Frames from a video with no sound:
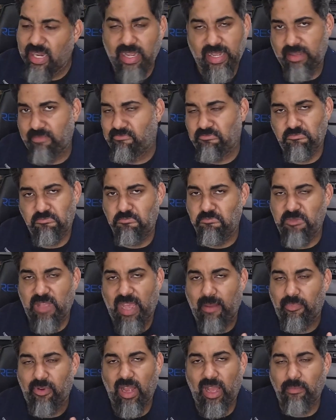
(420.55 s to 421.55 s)
and
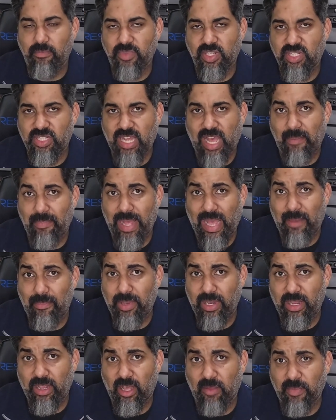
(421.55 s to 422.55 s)
that problem stopped
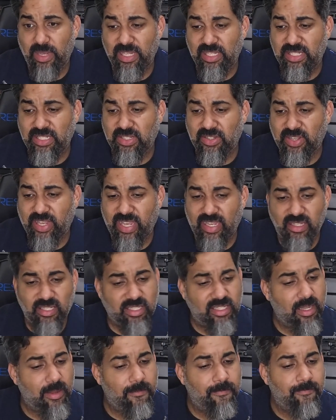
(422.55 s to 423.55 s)
happening on my steel
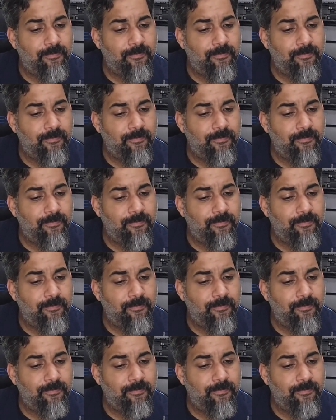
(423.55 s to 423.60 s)
case.